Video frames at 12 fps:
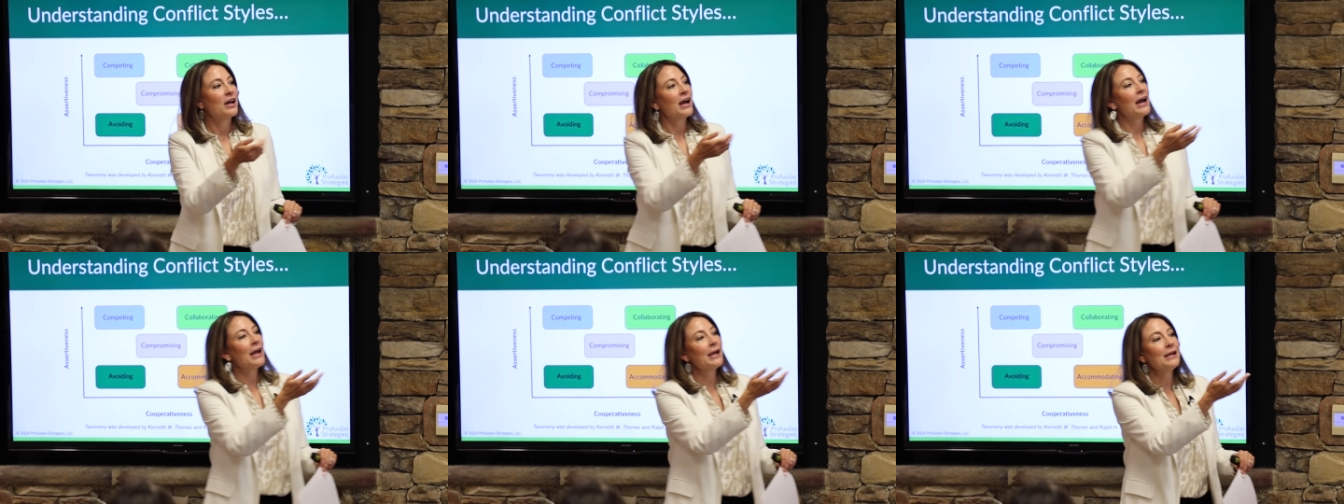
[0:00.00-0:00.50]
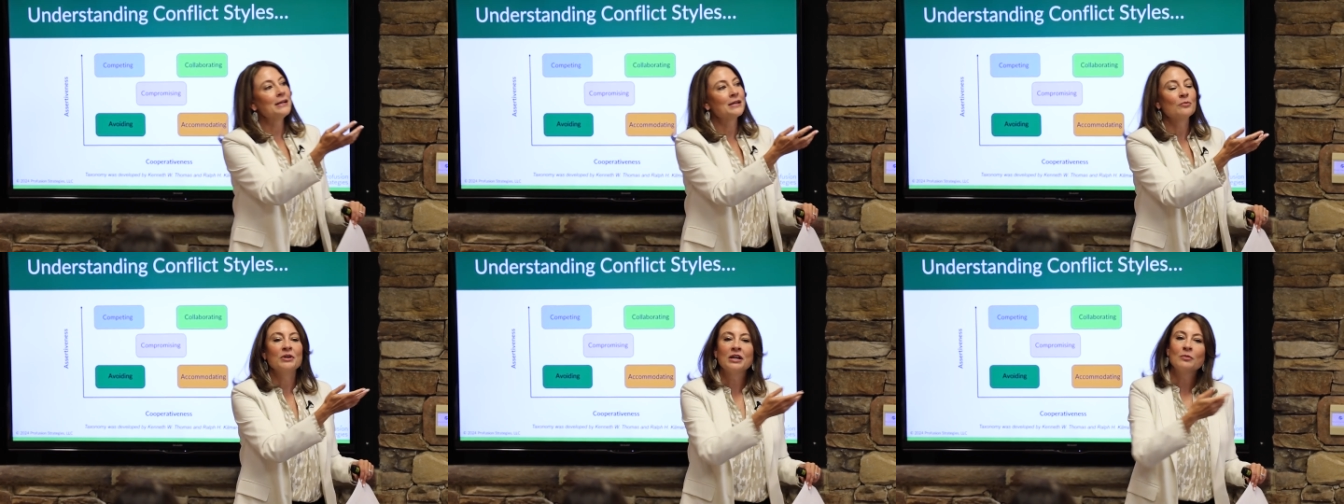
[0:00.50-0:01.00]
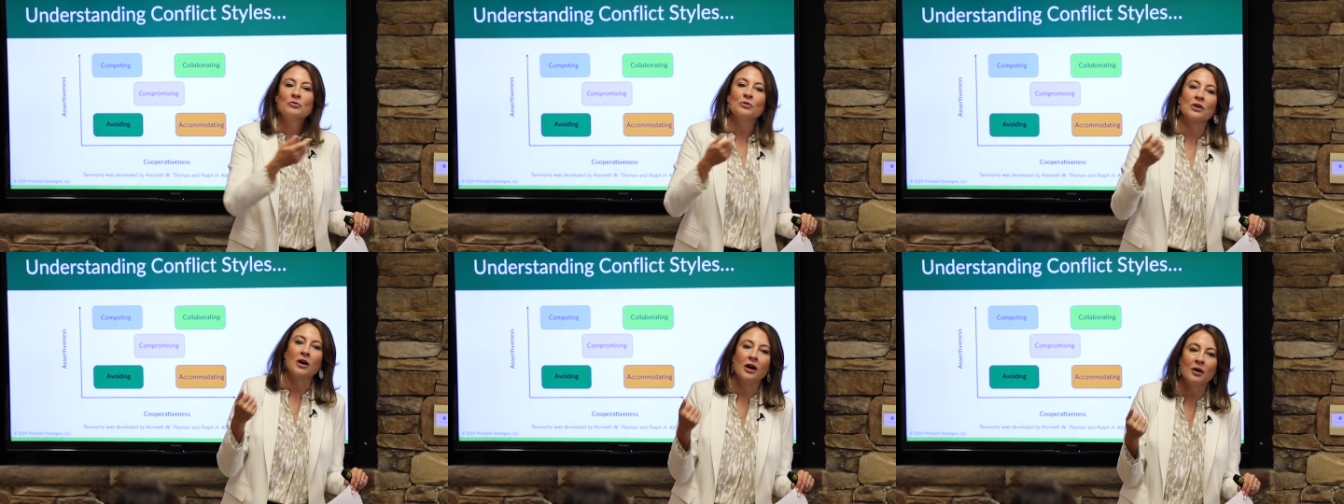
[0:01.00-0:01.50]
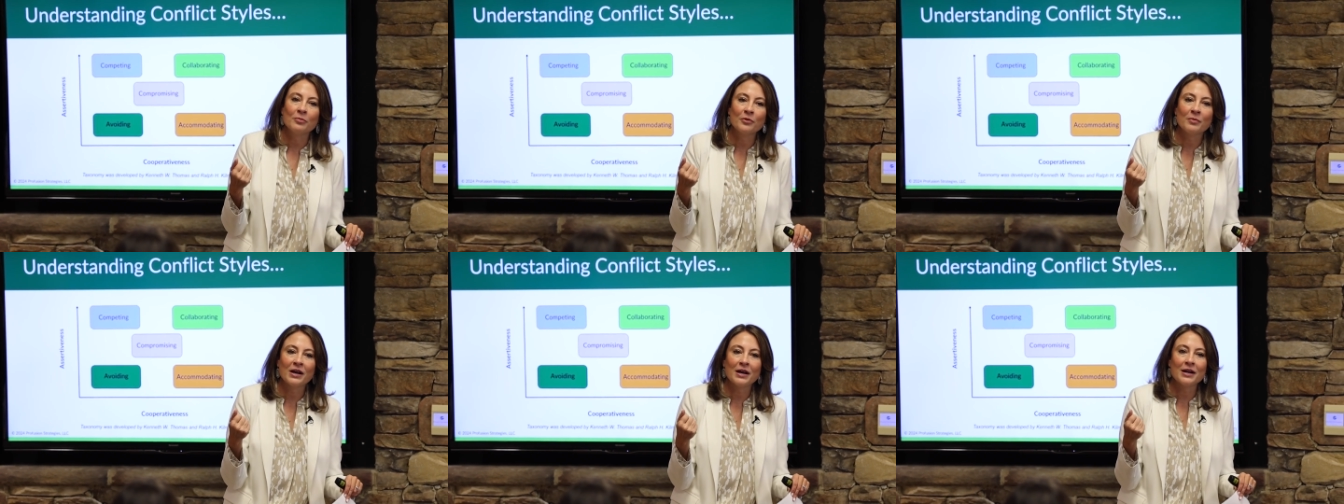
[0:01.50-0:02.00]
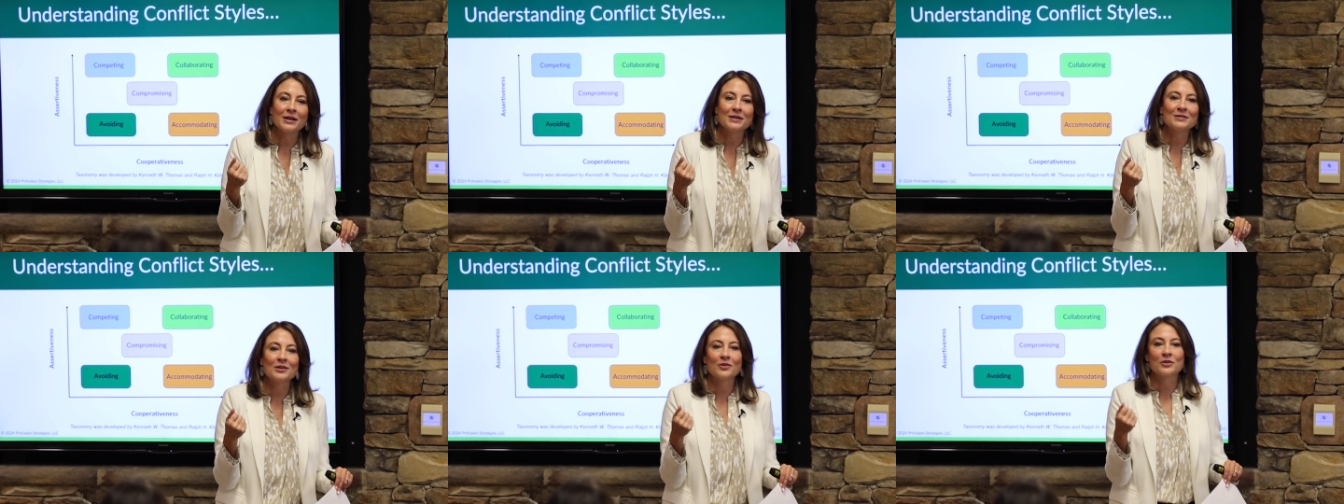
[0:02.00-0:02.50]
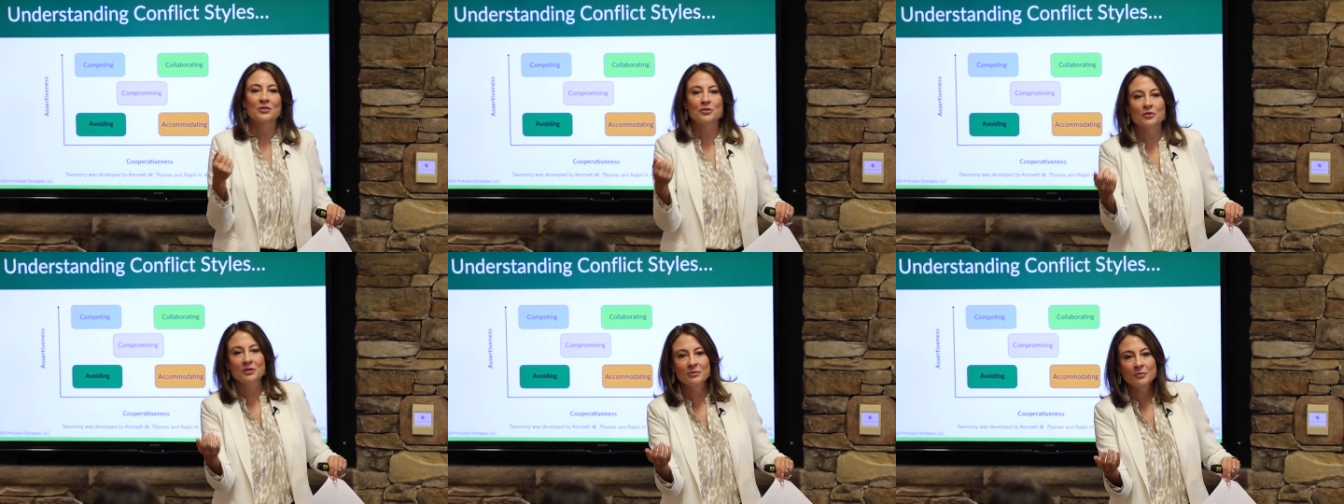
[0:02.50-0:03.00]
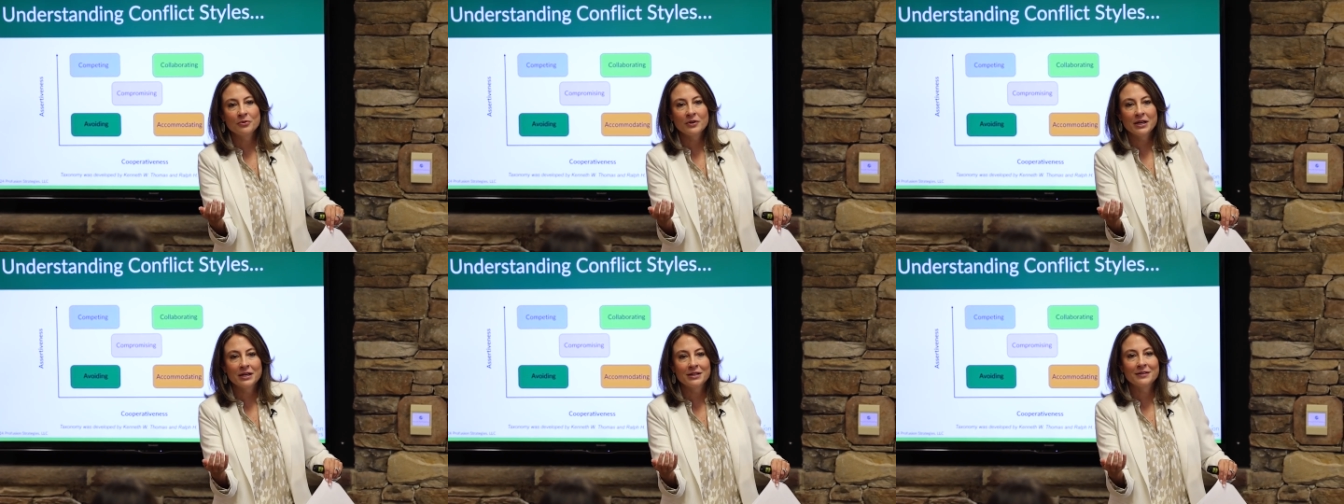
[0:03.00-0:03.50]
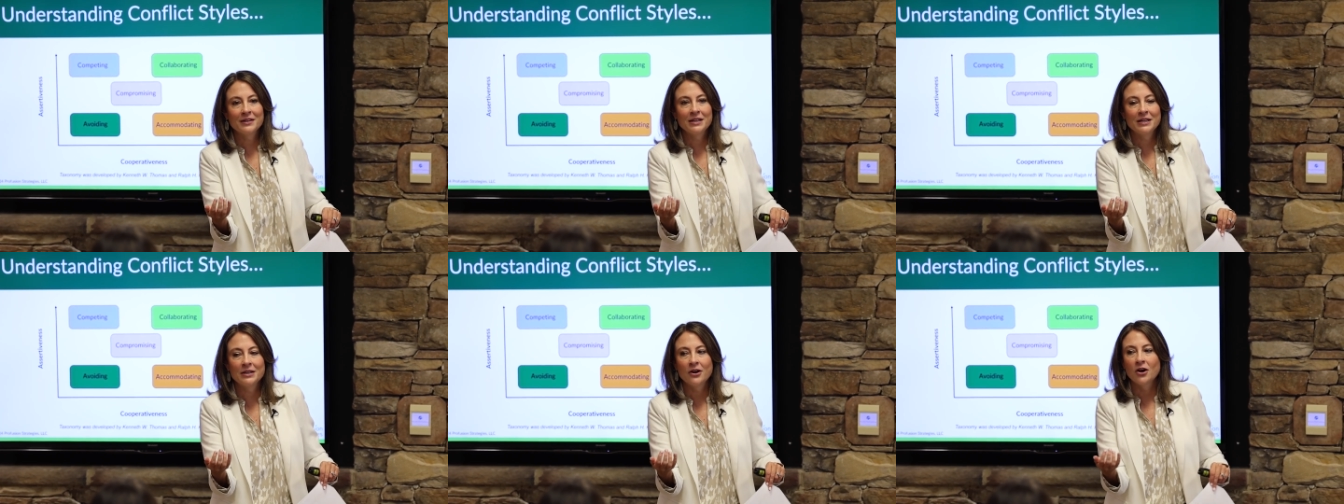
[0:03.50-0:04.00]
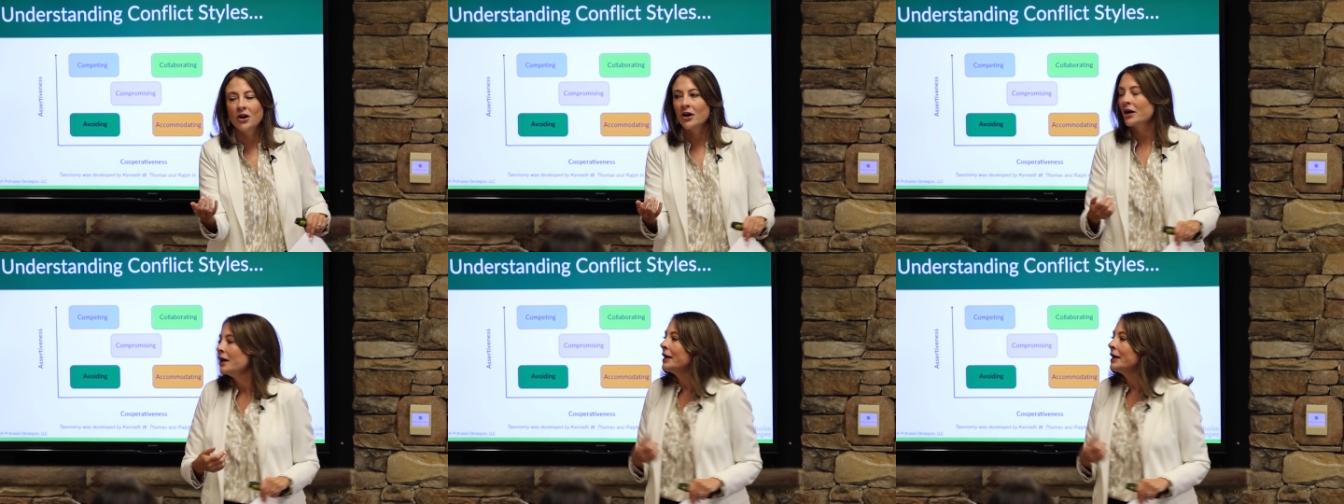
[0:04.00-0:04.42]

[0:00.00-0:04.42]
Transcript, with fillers: hey, can we come to a compromise on this treatment plan in the ER?